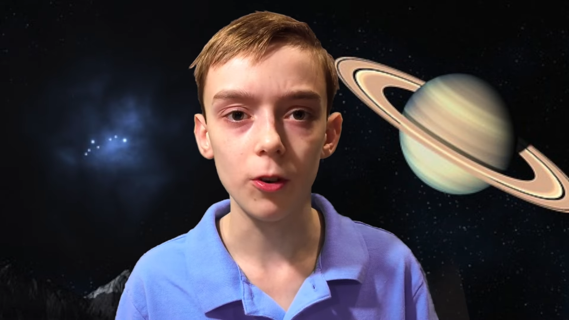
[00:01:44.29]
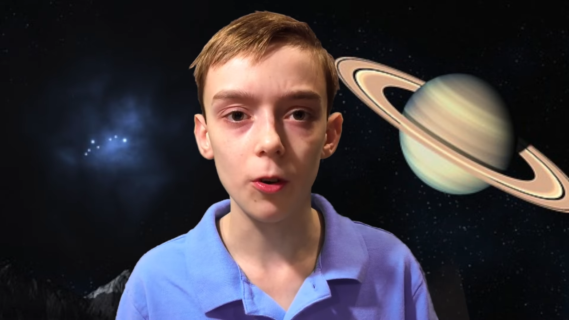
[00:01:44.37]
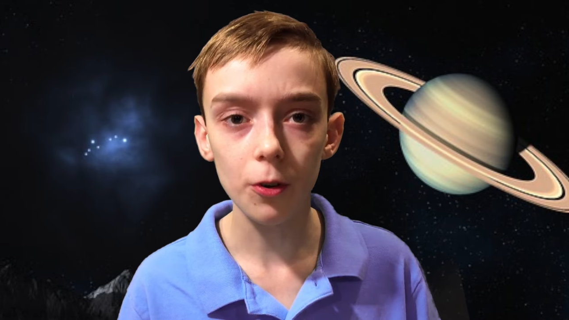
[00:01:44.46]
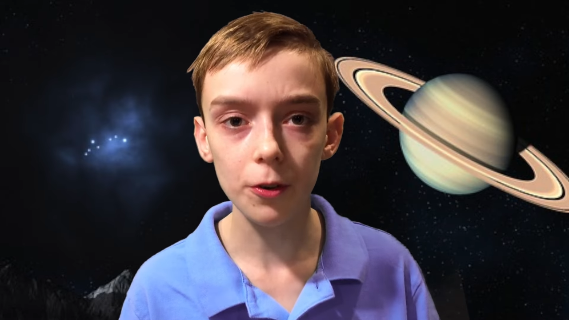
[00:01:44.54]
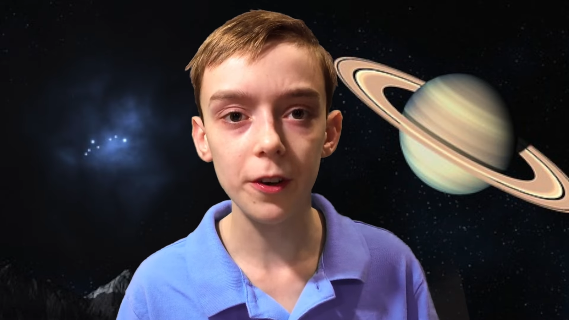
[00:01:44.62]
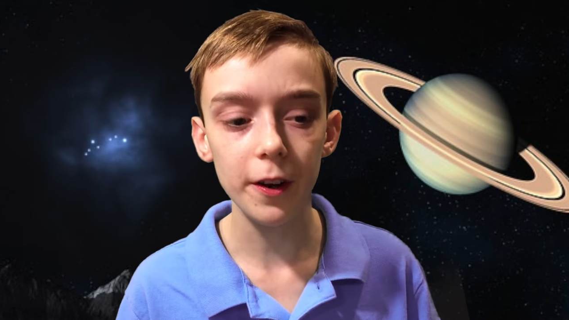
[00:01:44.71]

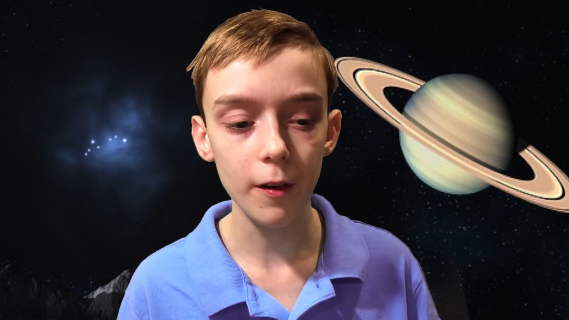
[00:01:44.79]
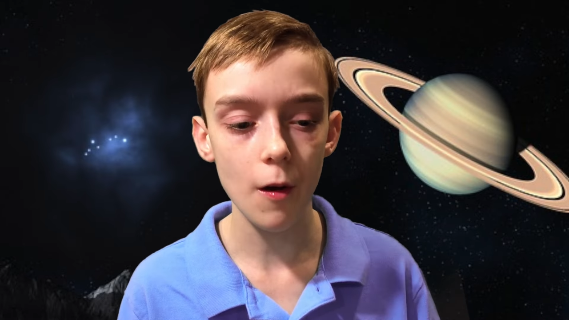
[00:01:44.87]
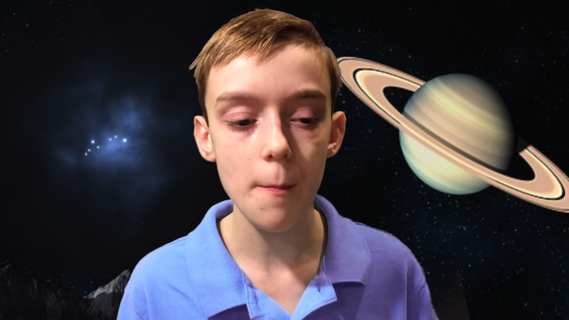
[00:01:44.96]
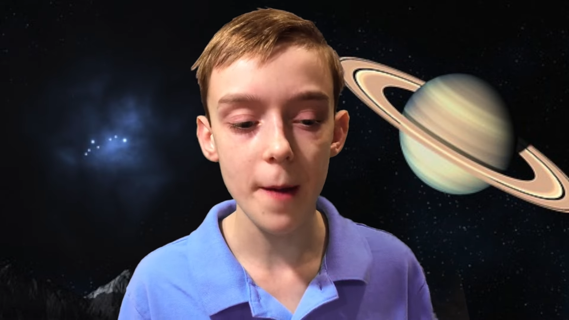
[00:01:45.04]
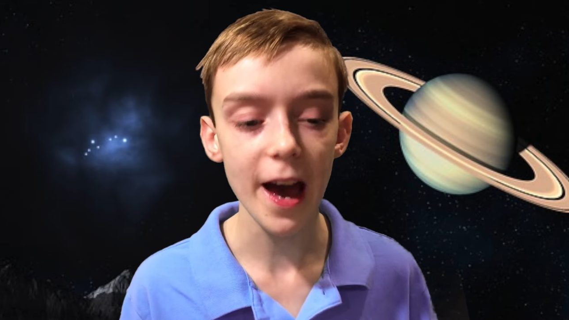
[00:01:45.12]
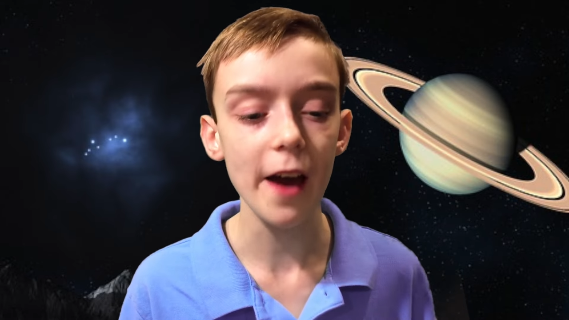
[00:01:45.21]

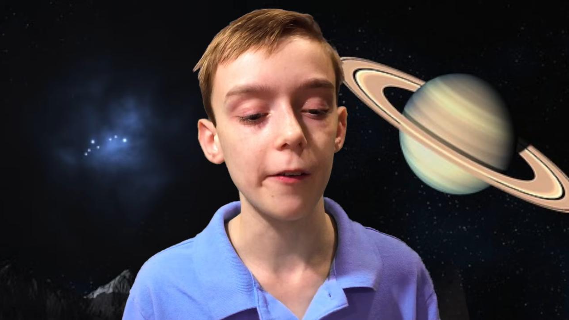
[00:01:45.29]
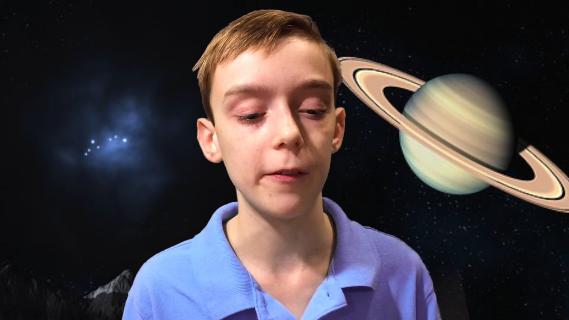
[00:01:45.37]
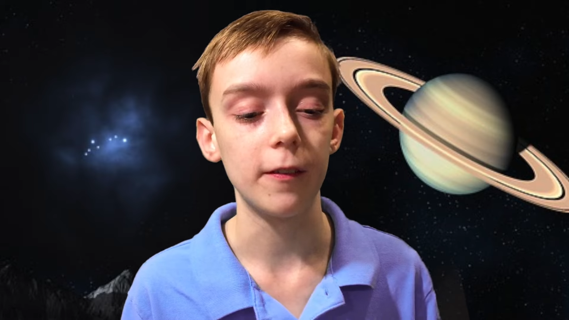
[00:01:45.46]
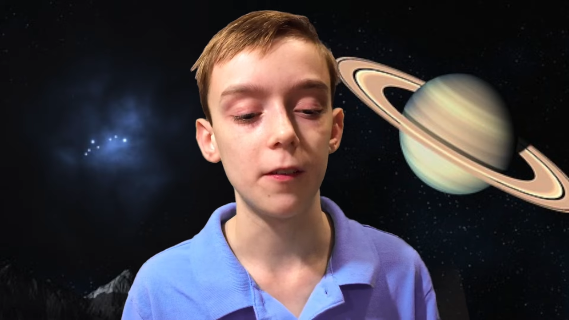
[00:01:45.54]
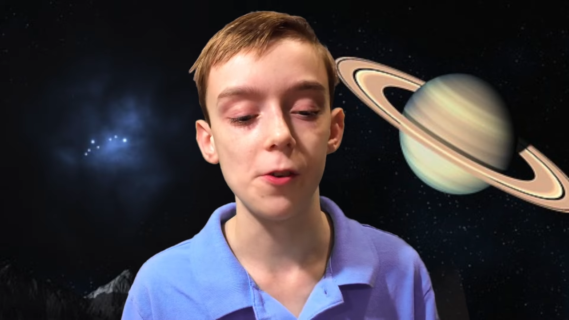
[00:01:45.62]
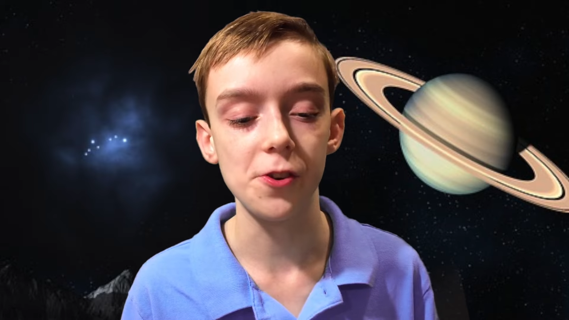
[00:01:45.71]
ordinary matter,
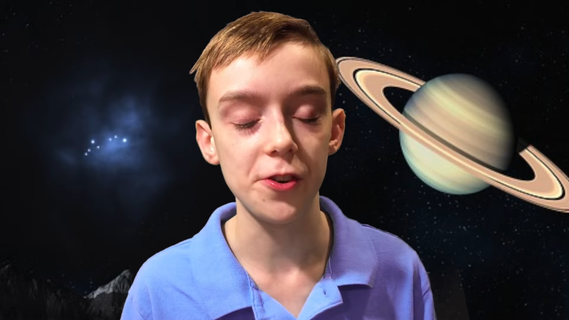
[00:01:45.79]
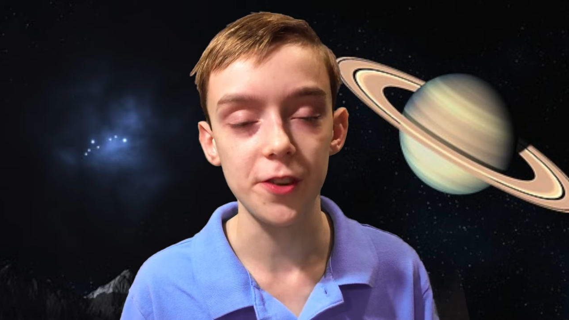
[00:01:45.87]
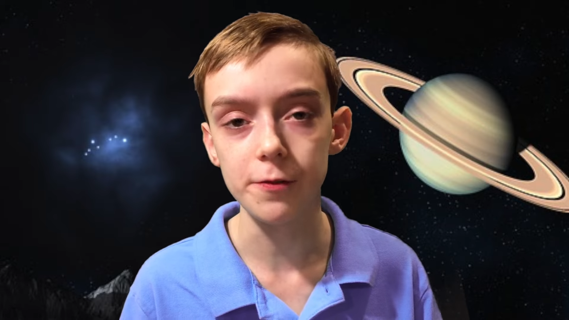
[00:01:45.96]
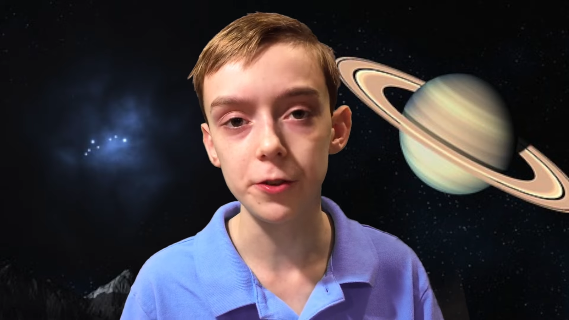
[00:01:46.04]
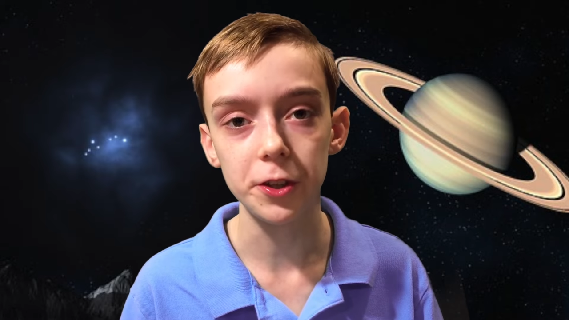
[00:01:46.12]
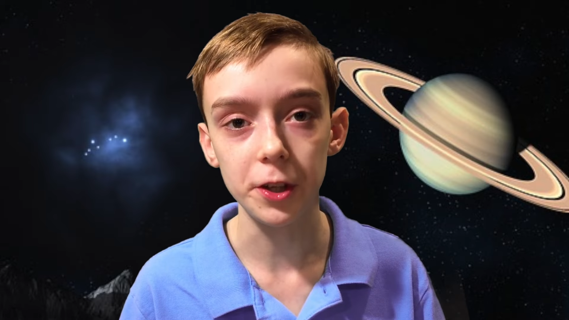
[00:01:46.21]
which is
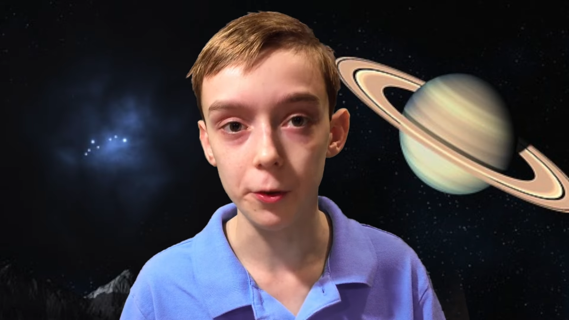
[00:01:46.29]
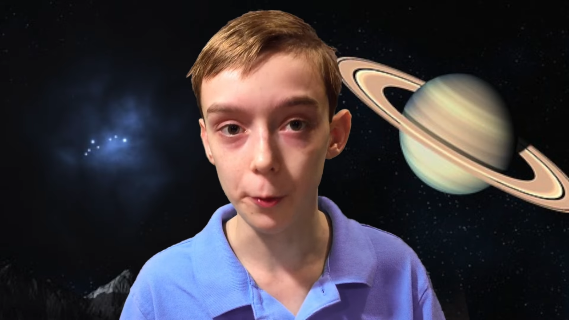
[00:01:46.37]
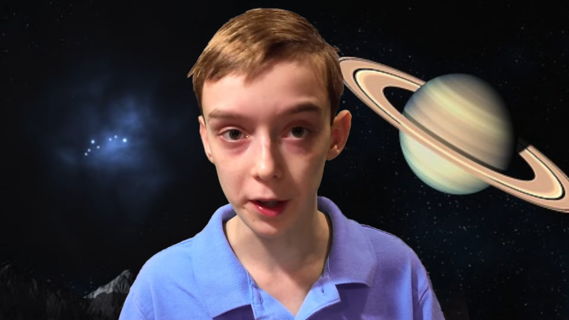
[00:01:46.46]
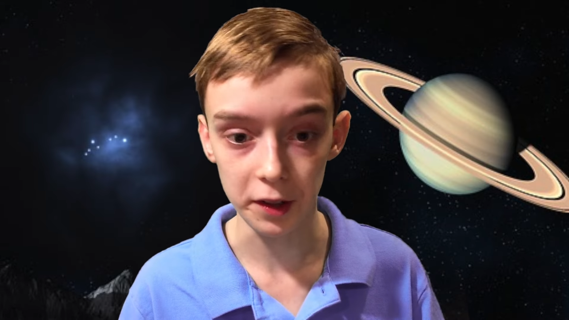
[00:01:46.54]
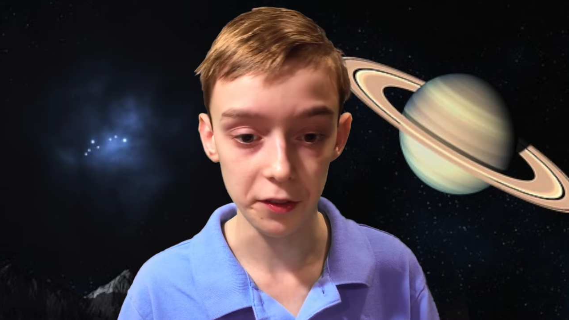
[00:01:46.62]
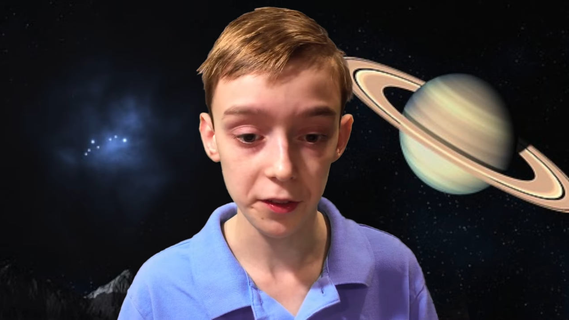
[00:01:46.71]
everything
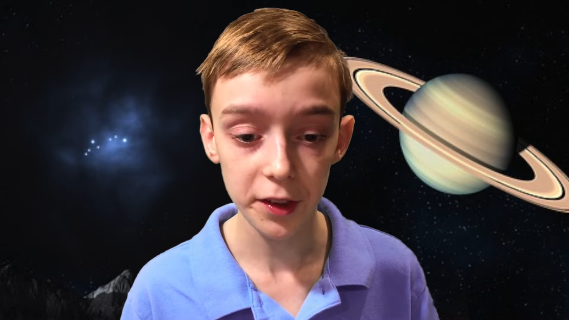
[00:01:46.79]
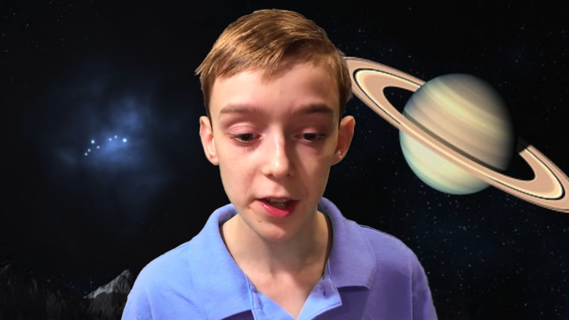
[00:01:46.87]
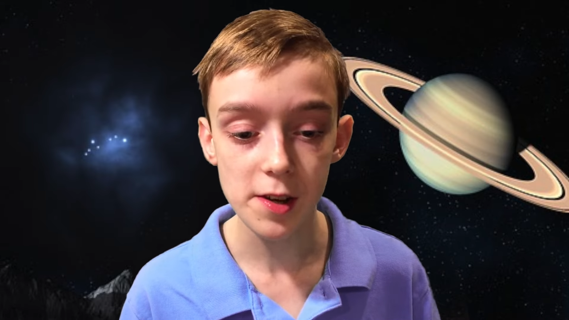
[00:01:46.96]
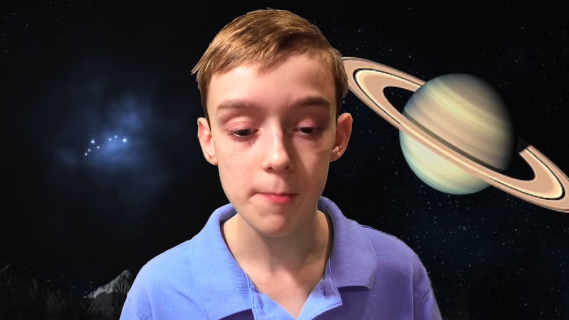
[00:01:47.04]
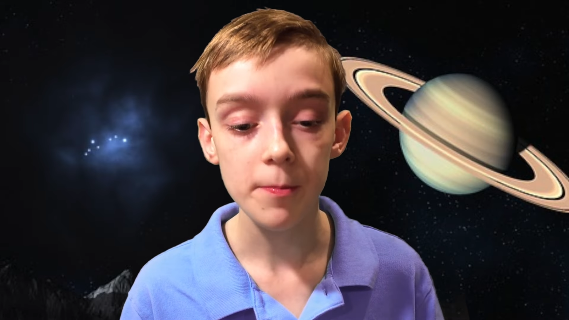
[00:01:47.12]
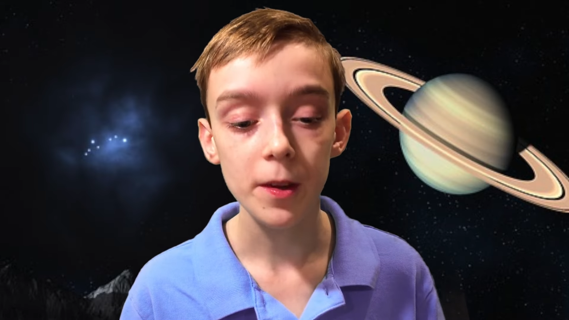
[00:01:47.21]
we can
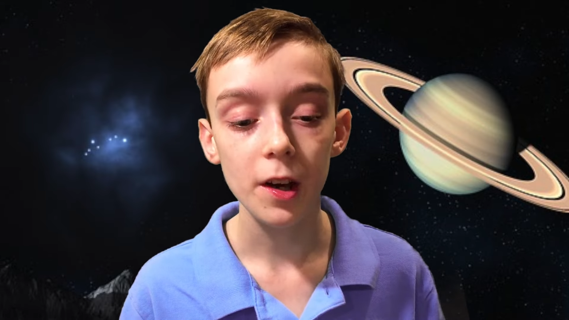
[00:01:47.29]
see,